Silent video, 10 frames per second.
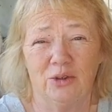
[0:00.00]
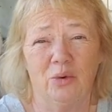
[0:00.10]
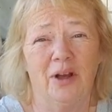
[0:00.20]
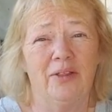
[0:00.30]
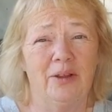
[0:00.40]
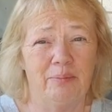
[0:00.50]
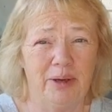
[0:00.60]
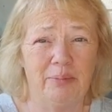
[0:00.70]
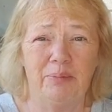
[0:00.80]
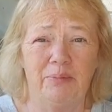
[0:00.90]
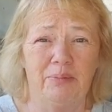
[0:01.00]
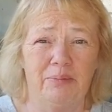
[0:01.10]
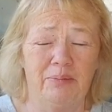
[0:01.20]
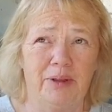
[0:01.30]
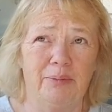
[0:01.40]
the one that
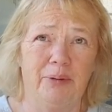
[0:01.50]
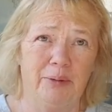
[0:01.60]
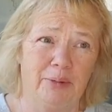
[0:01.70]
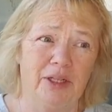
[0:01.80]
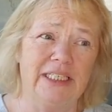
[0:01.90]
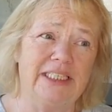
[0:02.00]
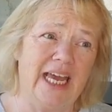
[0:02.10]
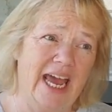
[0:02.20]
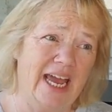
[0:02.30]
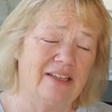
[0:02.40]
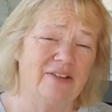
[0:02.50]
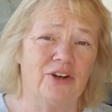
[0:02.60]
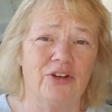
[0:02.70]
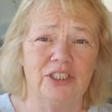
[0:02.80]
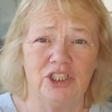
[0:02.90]
people attack
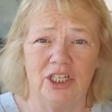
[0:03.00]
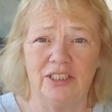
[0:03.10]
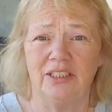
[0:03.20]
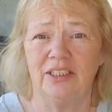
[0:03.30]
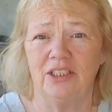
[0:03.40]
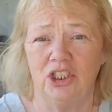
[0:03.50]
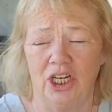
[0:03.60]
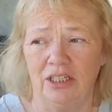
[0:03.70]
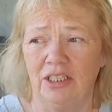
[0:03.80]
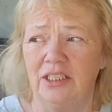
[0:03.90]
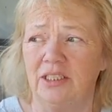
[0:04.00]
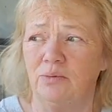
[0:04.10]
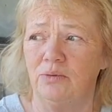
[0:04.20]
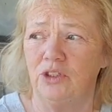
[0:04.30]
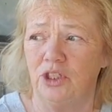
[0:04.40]
that are unjust and jealous
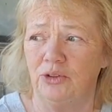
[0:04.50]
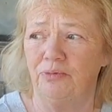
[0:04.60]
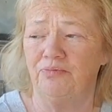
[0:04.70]
too.